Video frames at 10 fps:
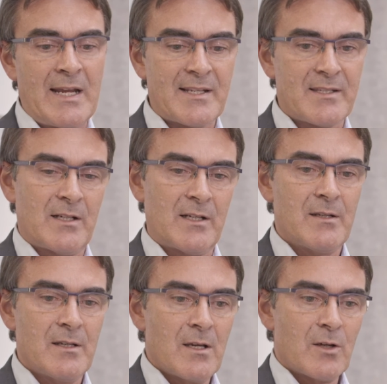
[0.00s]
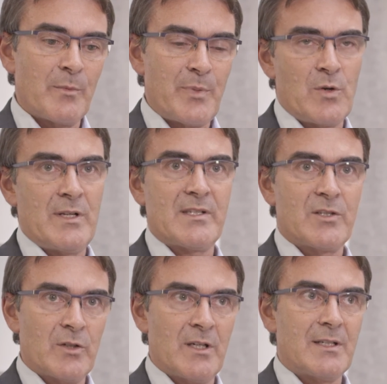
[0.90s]
extra components
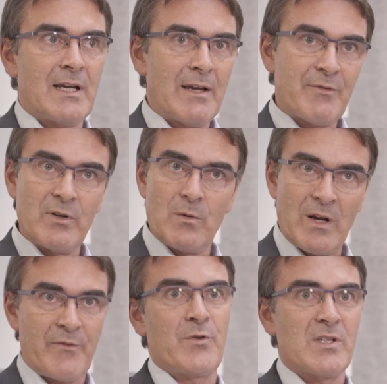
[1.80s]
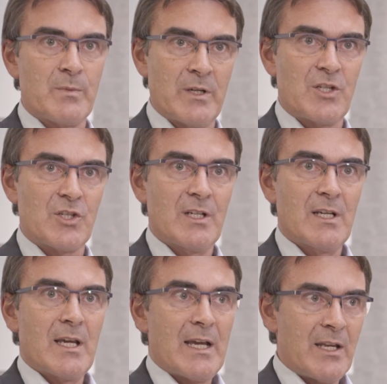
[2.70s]
to it. I have only one foot switch,
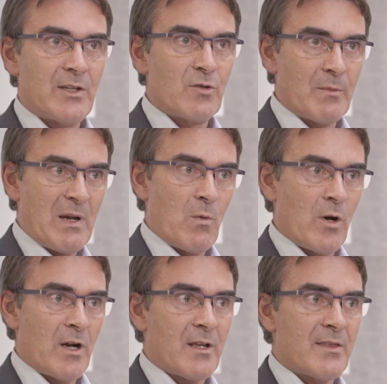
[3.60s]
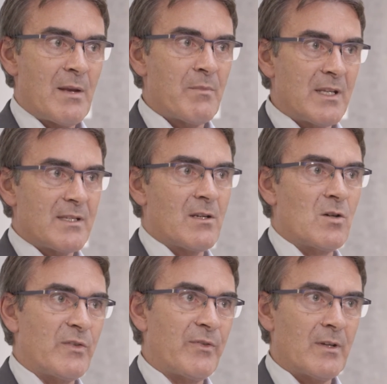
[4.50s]
and during my work that means it
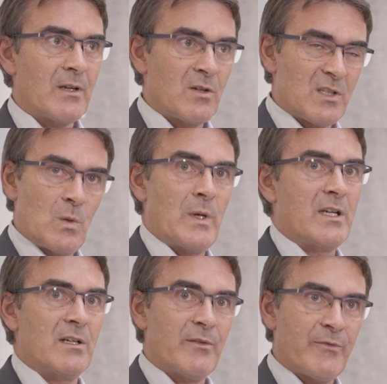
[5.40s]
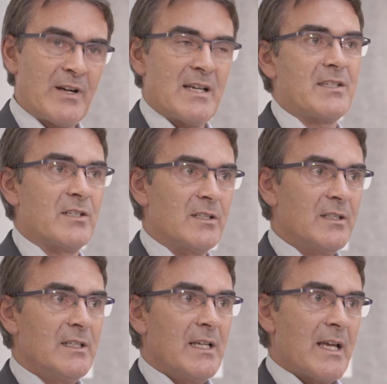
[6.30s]
goes quicker, faster,
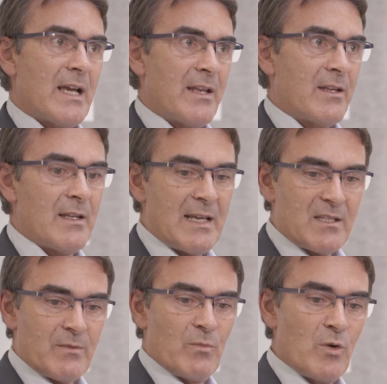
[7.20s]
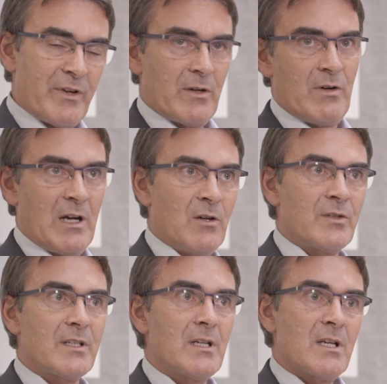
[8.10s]
and less moving
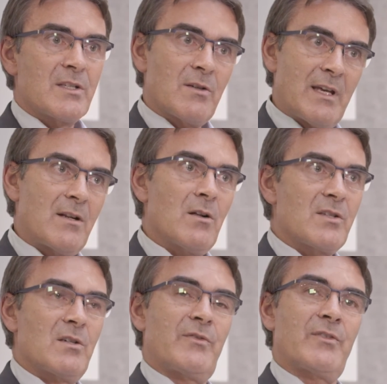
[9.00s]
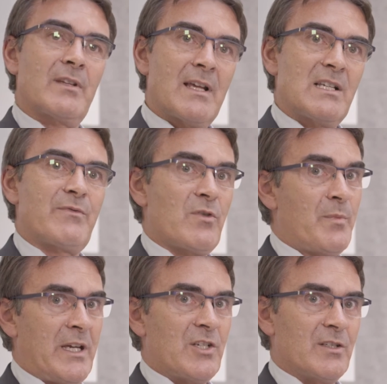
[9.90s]
around, so that also is nice for the
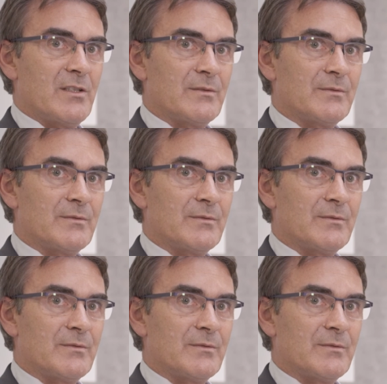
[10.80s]
patient.